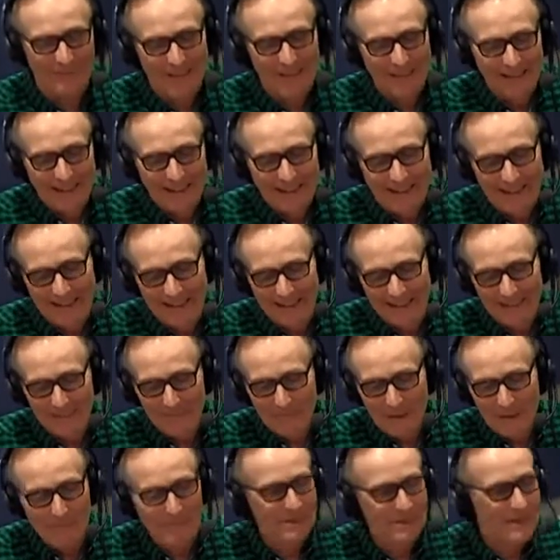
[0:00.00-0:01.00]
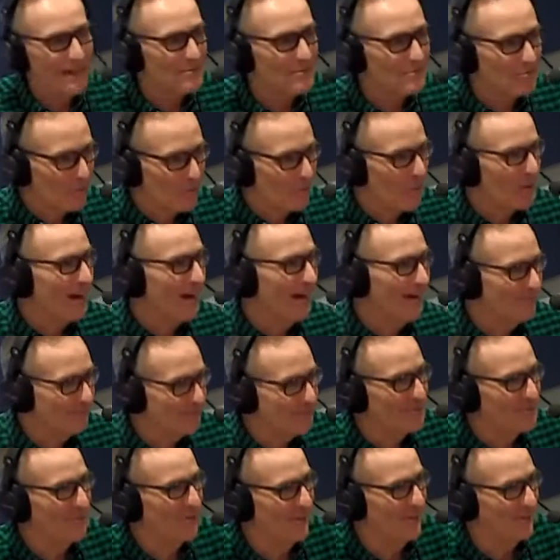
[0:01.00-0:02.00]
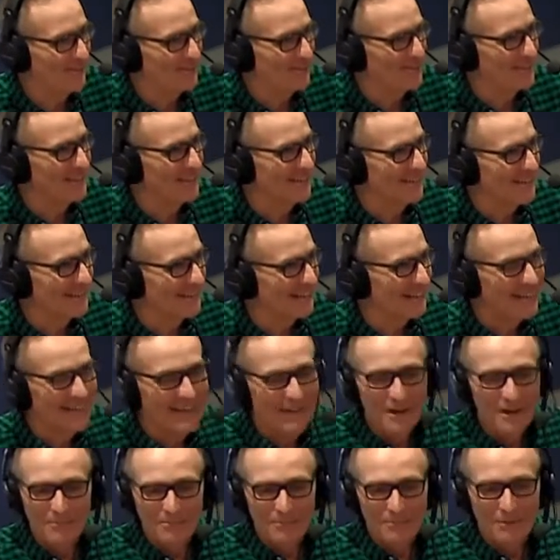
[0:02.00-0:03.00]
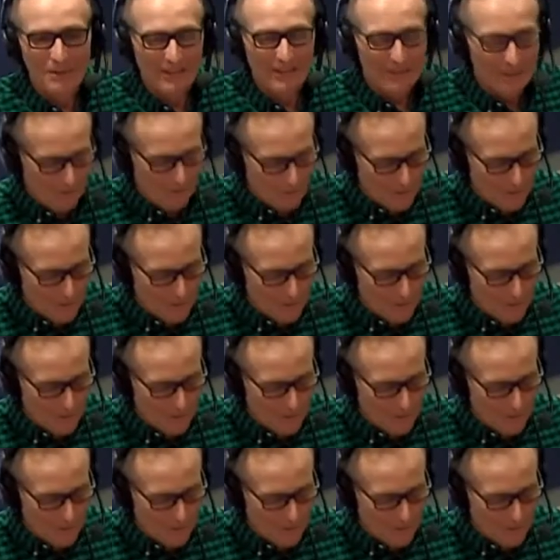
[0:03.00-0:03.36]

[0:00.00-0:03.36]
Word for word: And maybe that's where we have to draw the line. But it was a